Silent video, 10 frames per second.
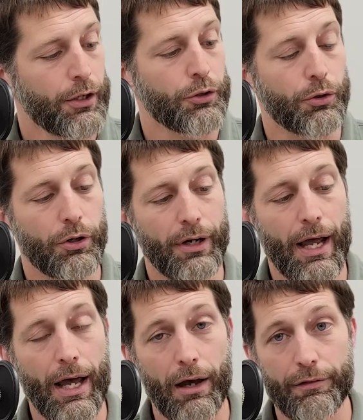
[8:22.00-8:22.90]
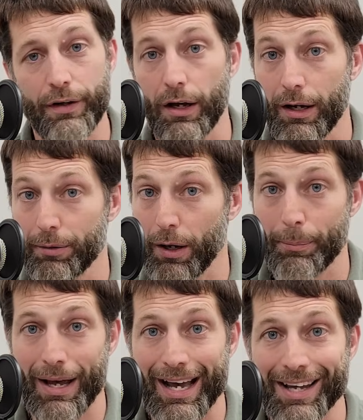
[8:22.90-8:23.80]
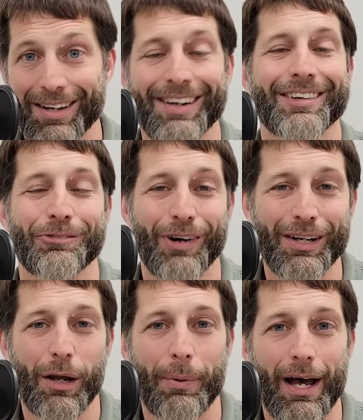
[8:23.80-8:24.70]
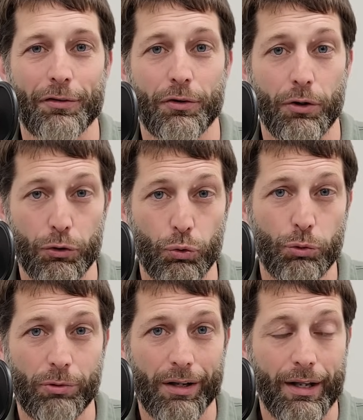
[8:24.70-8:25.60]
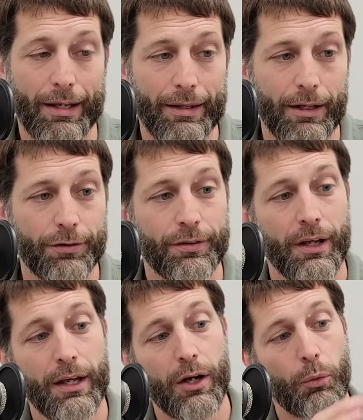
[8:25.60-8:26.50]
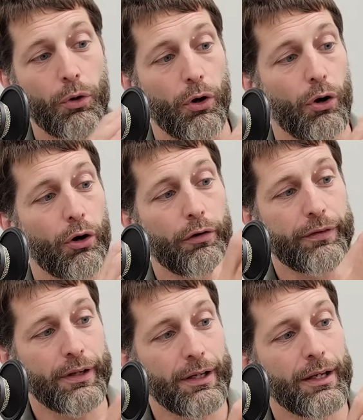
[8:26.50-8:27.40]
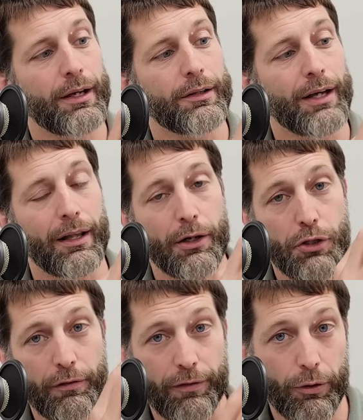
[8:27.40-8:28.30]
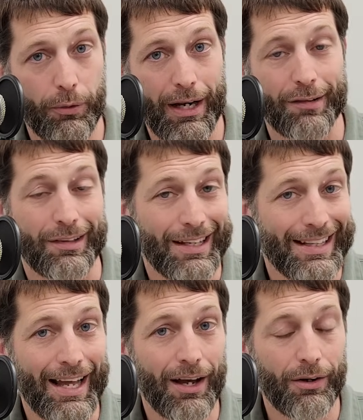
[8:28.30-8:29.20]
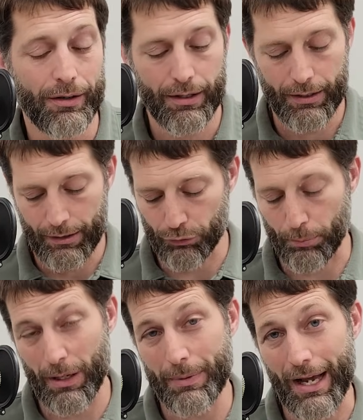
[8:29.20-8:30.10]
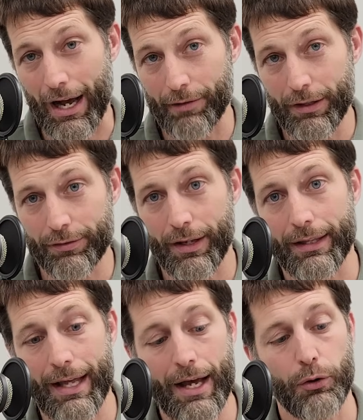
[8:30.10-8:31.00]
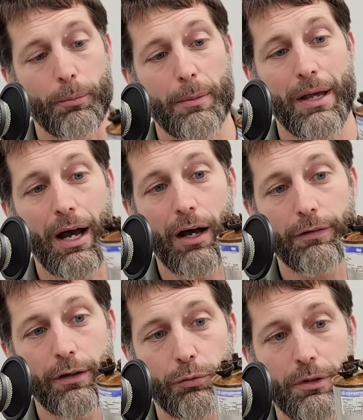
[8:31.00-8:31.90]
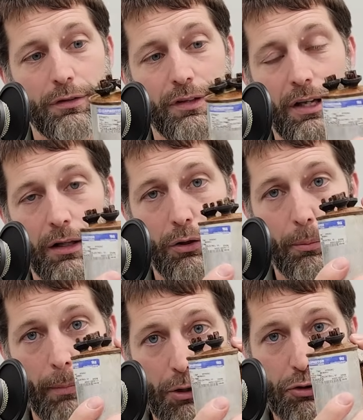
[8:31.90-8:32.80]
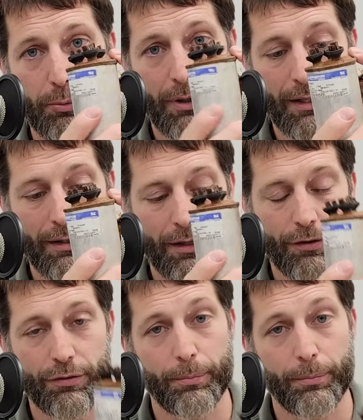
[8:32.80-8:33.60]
You could have a, a bad run capacitor, a dual run like this, where all of the dielectric fluid has leaked out. So it may be obvious like that, or it may be obvious when you see a little mushroom like this,